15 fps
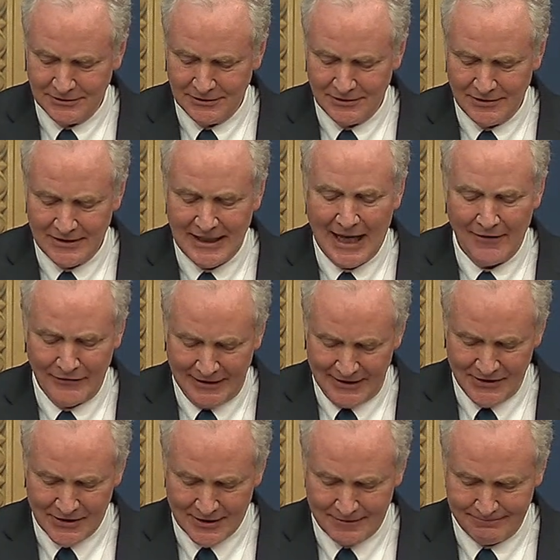the
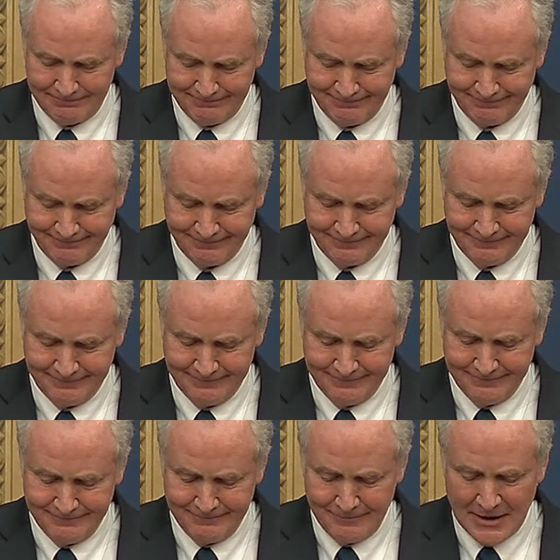evidence.
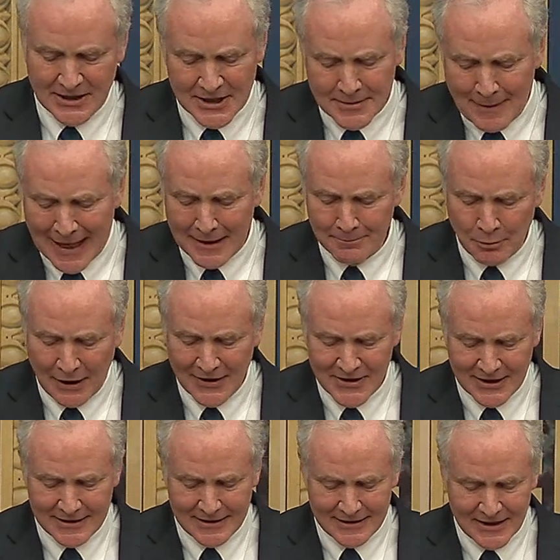Because, Madam
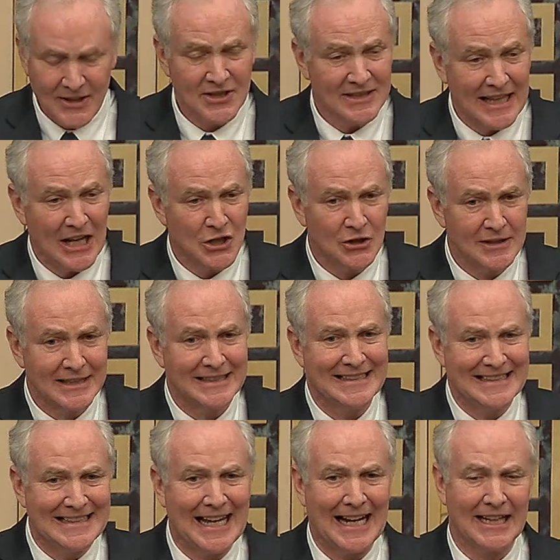President, this nation
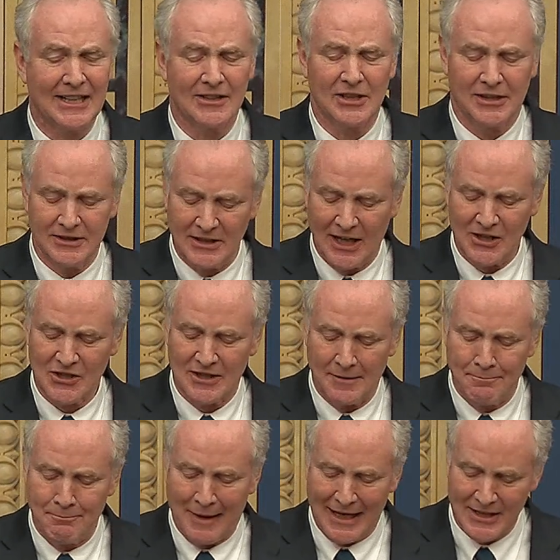conducts the
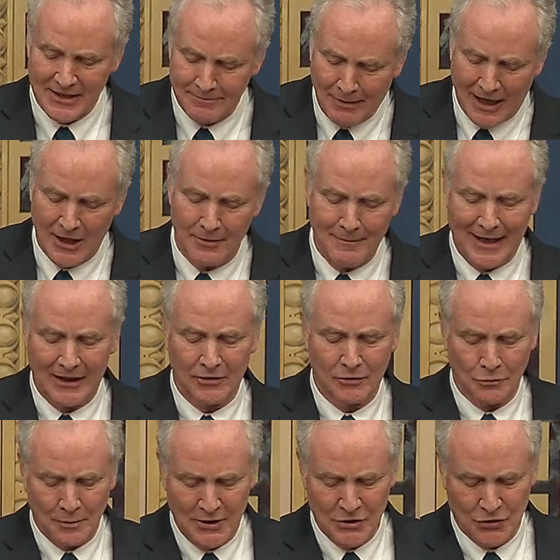best biomedical
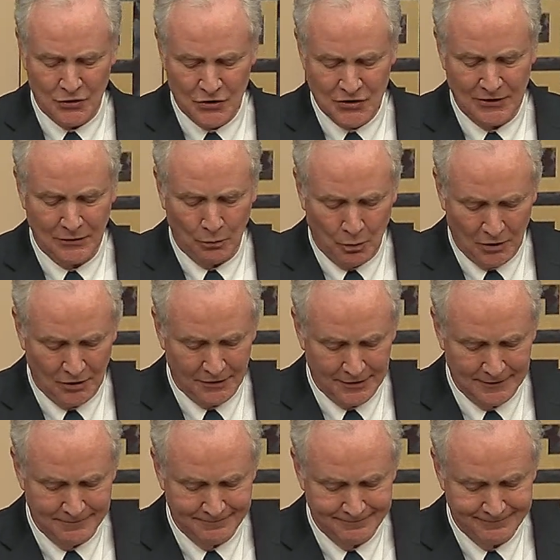research in the world.
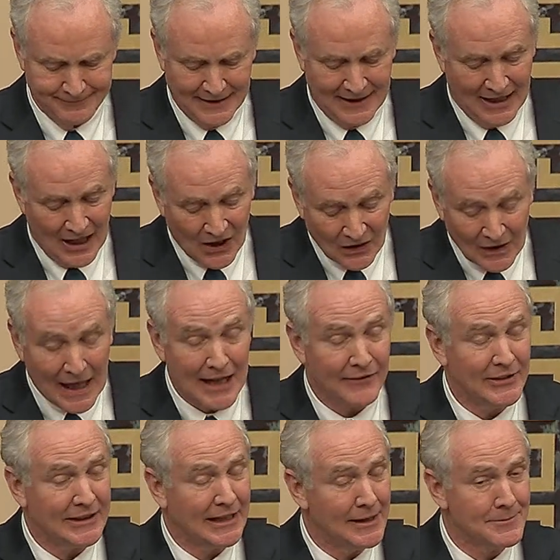A lot of
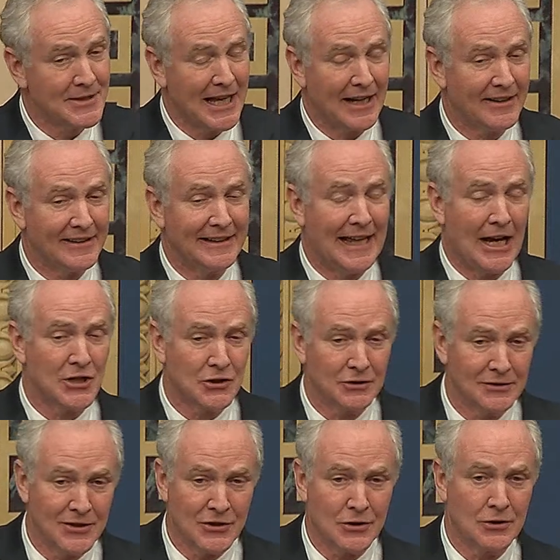it comes out of the National
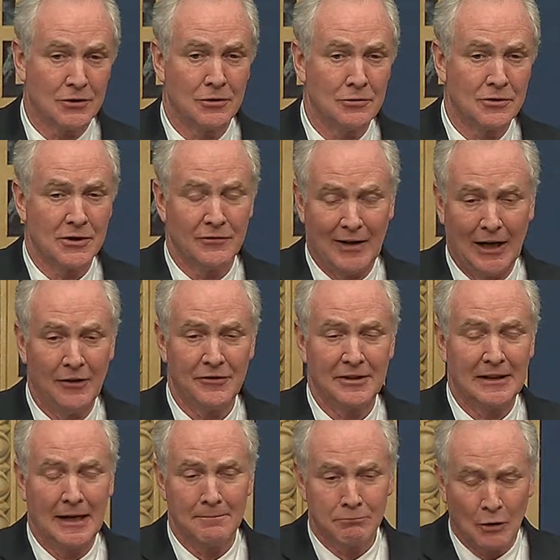Institutes of Health, and
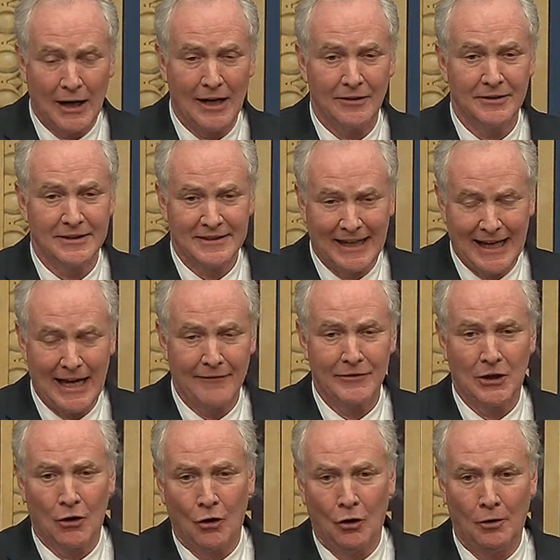I'm proud that they have
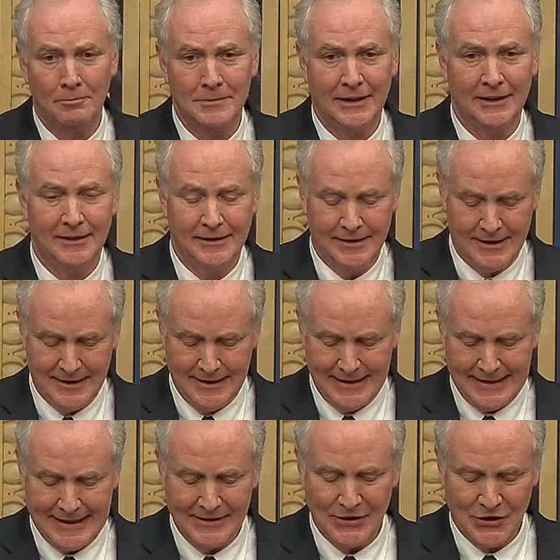their home
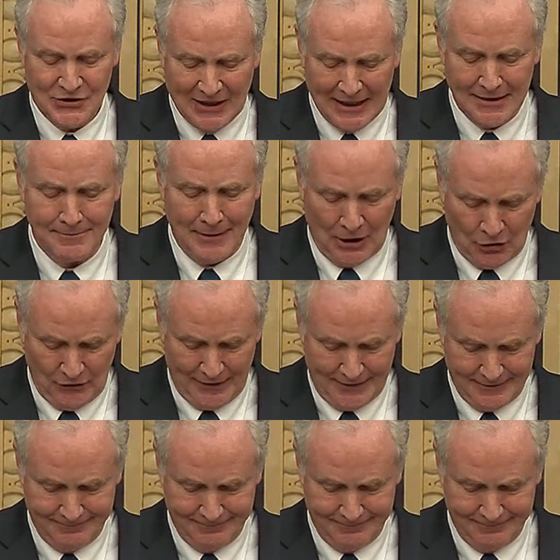in the state of Maryland.